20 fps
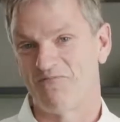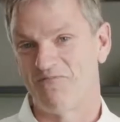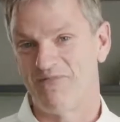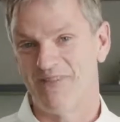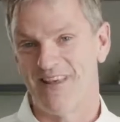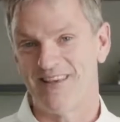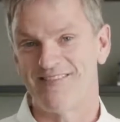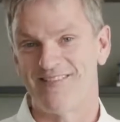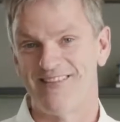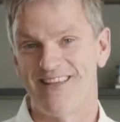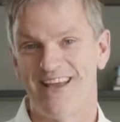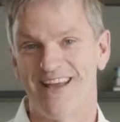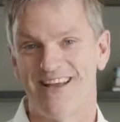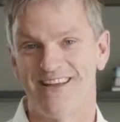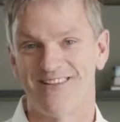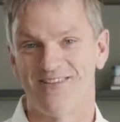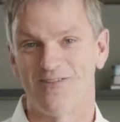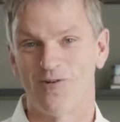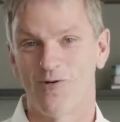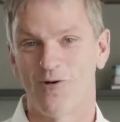listening
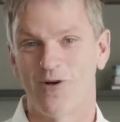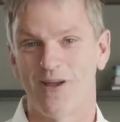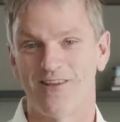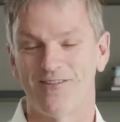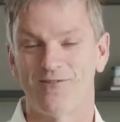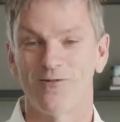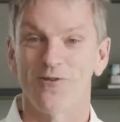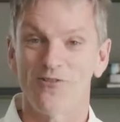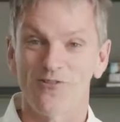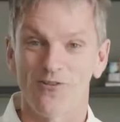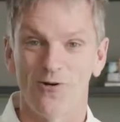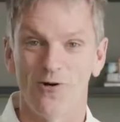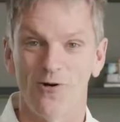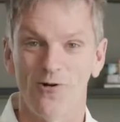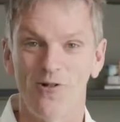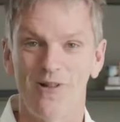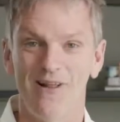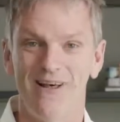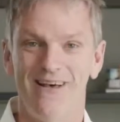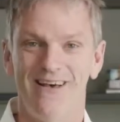and talking to us
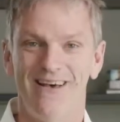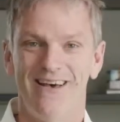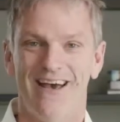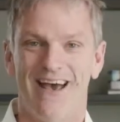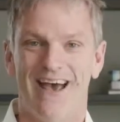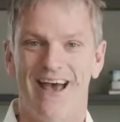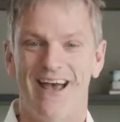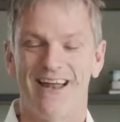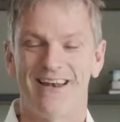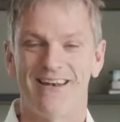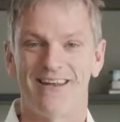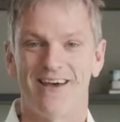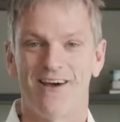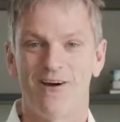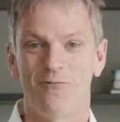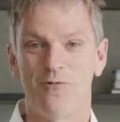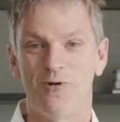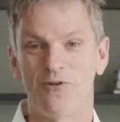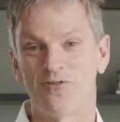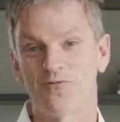all, and
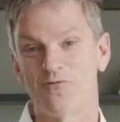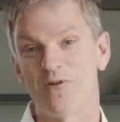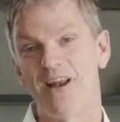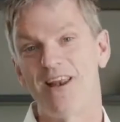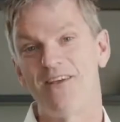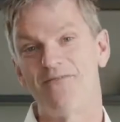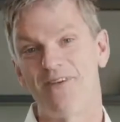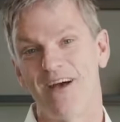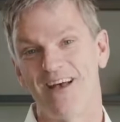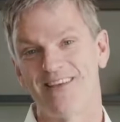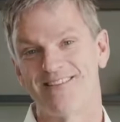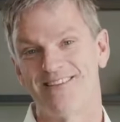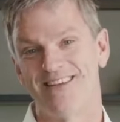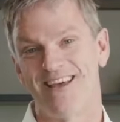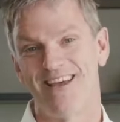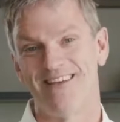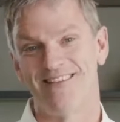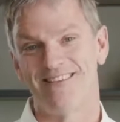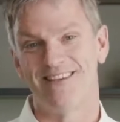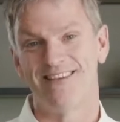was really
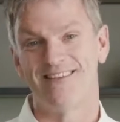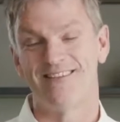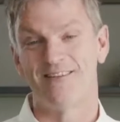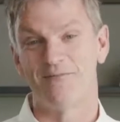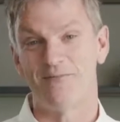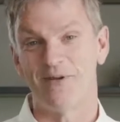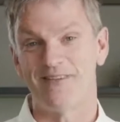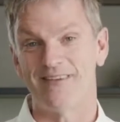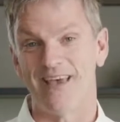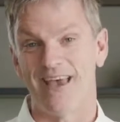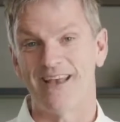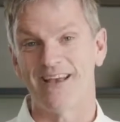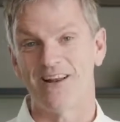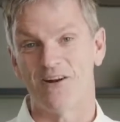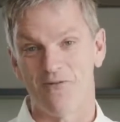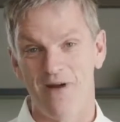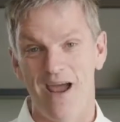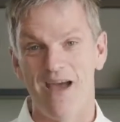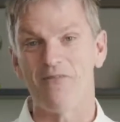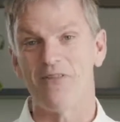fascinated to be taken
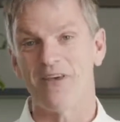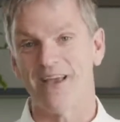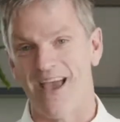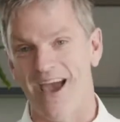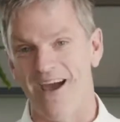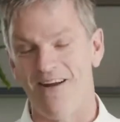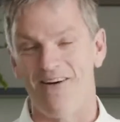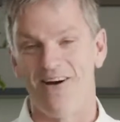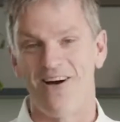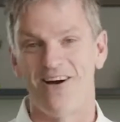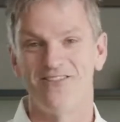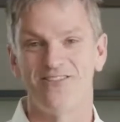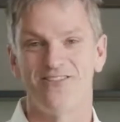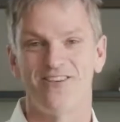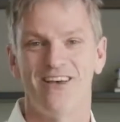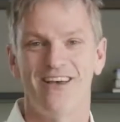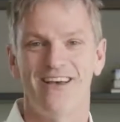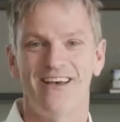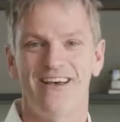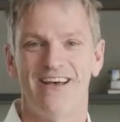around the garage
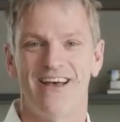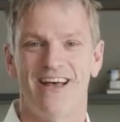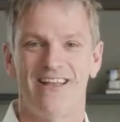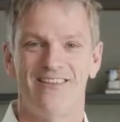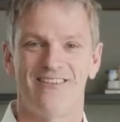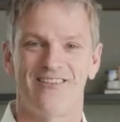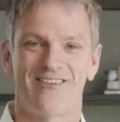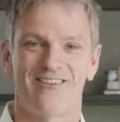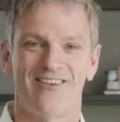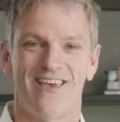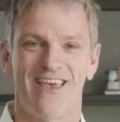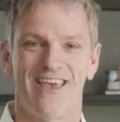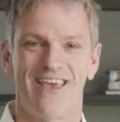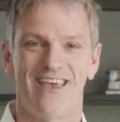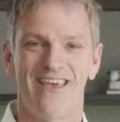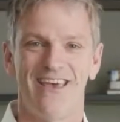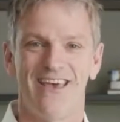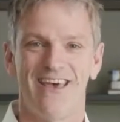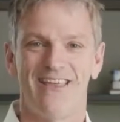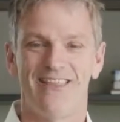and
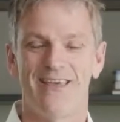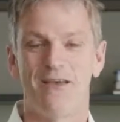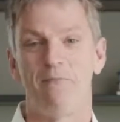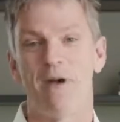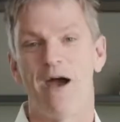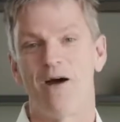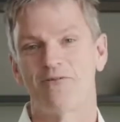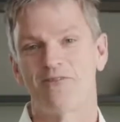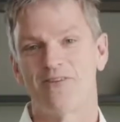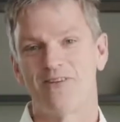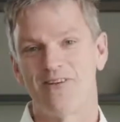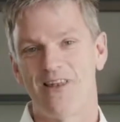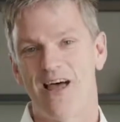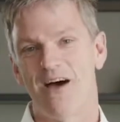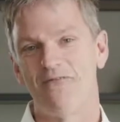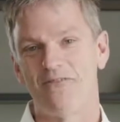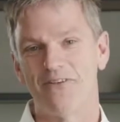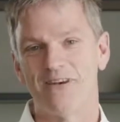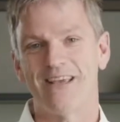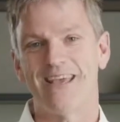see the amount of
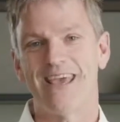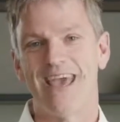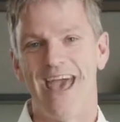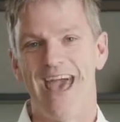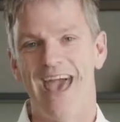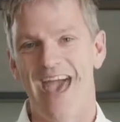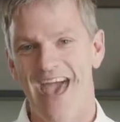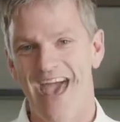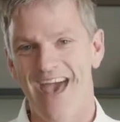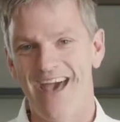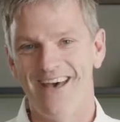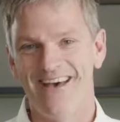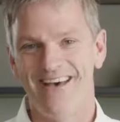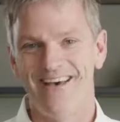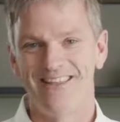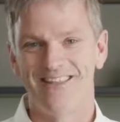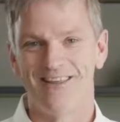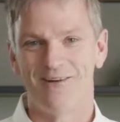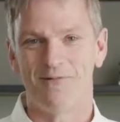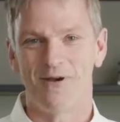love and care
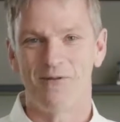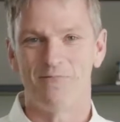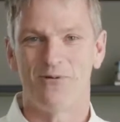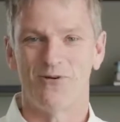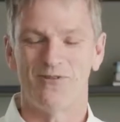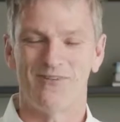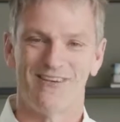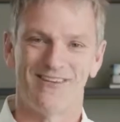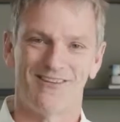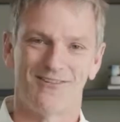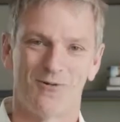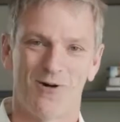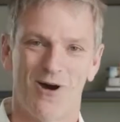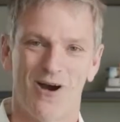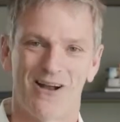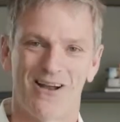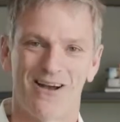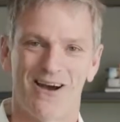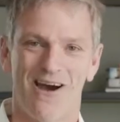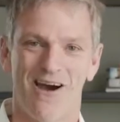that we put into
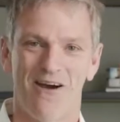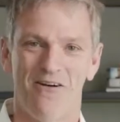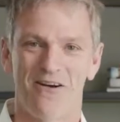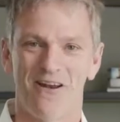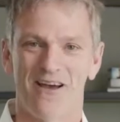our car.